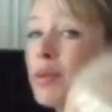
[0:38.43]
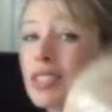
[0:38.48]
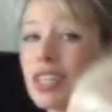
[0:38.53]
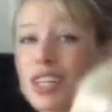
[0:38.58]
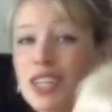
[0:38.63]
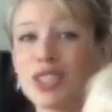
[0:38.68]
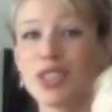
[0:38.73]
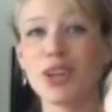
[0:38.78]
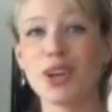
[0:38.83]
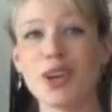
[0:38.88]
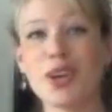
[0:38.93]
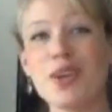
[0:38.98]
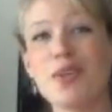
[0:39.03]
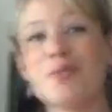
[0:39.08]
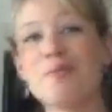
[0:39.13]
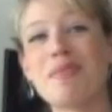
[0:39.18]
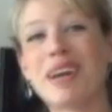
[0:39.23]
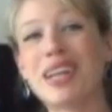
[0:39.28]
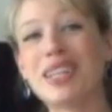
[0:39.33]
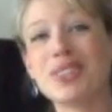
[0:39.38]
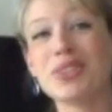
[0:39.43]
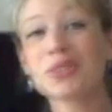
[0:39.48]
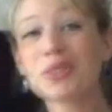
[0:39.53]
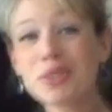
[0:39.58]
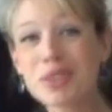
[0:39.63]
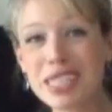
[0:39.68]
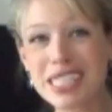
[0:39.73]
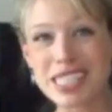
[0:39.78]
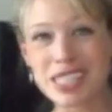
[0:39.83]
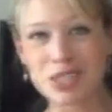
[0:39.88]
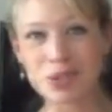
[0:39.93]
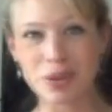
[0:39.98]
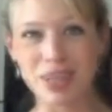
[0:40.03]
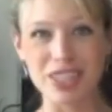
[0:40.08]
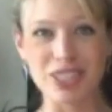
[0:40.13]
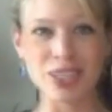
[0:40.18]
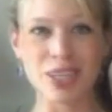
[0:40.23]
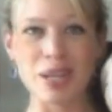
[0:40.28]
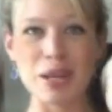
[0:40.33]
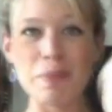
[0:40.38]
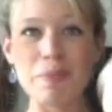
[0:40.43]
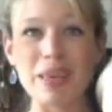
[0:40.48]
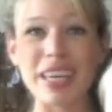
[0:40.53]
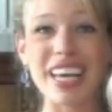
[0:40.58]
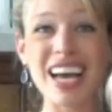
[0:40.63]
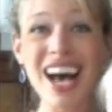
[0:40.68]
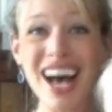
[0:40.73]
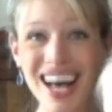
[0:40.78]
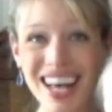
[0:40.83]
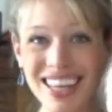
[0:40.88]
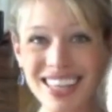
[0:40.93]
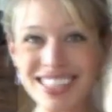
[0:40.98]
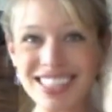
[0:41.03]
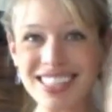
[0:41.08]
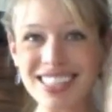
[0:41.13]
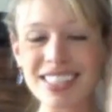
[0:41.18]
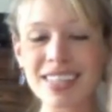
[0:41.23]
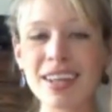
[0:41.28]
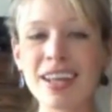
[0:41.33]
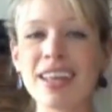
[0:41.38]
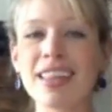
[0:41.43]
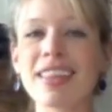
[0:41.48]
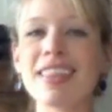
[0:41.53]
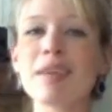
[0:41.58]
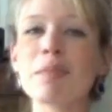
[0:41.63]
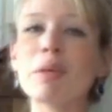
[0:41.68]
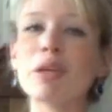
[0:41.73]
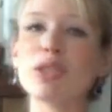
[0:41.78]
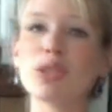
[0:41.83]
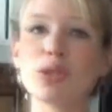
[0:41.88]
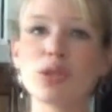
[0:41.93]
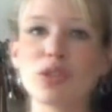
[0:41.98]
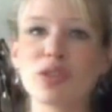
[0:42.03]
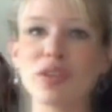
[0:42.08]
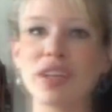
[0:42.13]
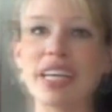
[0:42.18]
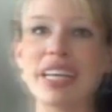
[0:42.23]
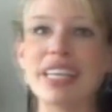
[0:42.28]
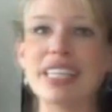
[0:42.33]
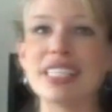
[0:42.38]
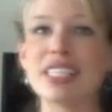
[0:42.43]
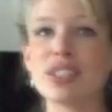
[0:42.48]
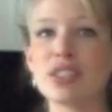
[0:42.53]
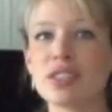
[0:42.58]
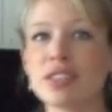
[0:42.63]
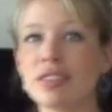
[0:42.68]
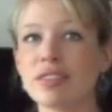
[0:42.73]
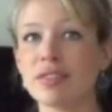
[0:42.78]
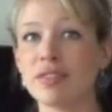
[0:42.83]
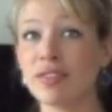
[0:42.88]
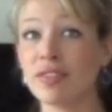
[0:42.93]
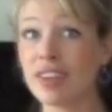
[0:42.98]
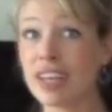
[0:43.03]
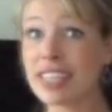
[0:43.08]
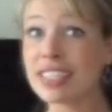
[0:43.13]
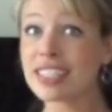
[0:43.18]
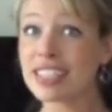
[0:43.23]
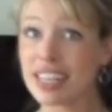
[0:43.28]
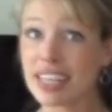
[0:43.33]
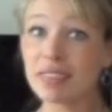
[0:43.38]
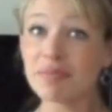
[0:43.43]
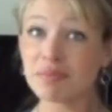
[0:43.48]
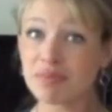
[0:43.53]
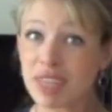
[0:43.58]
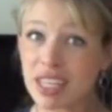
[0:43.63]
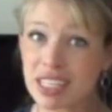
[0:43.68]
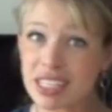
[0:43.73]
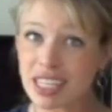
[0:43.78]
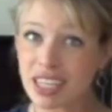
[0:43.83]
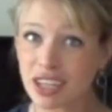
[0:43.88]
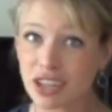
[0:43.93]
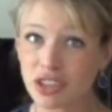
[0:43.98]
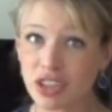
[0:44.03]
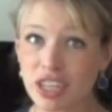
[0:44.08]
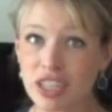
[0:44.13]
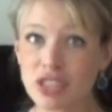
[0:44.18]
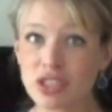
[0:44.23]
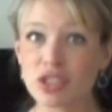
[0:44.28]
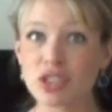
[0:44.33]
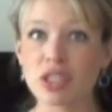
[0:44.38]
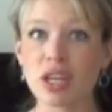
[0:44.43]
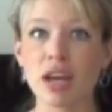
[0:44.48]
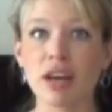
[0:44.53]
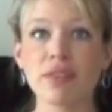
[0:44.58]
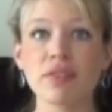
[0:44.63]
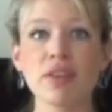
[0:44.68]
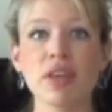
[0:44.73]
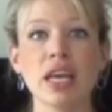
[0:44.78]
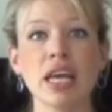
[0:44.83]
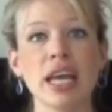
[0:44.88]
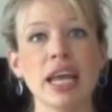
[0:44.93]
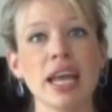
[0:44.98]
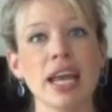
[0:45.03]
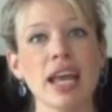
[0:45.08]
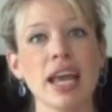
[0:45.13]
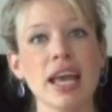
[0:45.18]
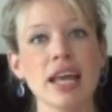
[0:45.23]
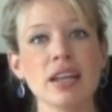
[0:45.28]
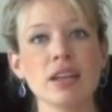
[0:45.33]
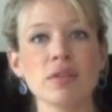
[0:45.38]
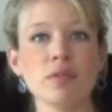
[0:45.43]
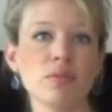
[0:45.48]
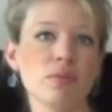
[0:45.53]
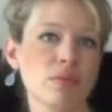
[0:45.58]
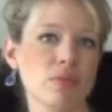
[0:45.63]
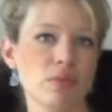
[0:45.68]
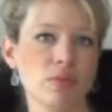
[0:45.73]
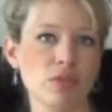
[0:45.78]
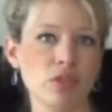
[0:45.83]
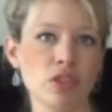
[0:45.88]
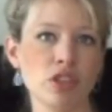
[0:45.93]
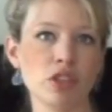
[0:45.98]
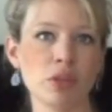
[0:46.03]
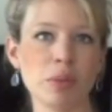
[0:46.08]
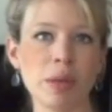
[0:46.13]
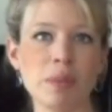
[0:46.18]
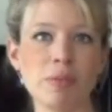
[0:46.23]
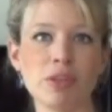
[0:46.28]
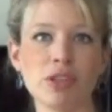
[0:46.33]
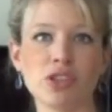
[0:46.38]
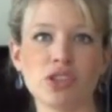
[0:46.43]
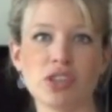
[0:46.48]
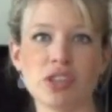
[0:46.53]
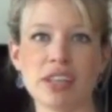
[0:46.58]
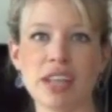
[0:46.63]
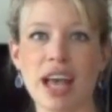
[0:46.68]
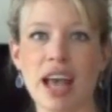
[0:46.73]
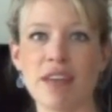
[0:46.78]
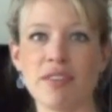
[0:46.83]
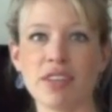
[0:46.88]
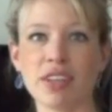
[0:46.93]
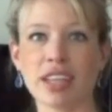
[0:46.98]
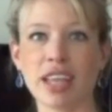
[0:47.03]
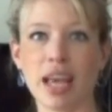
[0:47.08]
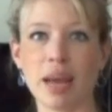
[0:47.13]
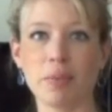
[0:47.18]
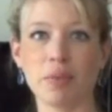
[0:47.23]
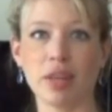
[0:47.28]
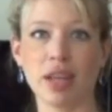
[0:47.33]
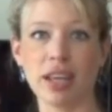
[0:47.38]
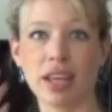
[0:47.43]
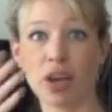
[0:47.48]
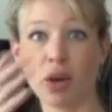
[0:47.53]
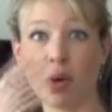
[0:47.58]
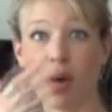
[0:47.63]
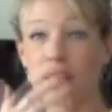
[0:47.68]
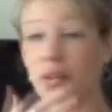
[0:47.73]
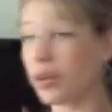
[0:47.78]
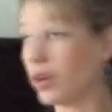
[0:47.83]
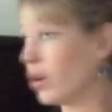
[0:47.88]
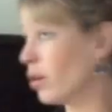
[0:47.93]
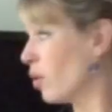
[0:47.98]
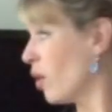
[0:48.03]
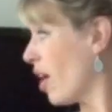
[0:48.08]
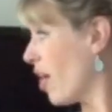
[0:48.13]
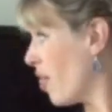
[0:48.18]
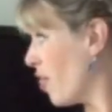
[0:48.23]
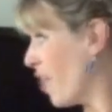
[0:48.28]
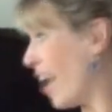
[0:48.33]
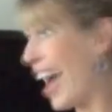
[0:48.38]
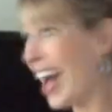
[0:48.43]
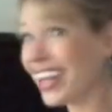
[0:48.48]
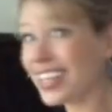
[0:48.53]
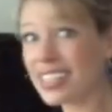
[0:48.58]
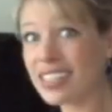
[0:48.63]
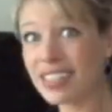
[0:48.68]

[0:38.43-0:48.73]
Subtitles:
was going to show you my jewelry situation because the thing about jewelry is it's fancy, it's like your nicer stuff, and you know, maybe you shouldn't have it kept like, oh, I don't know, that.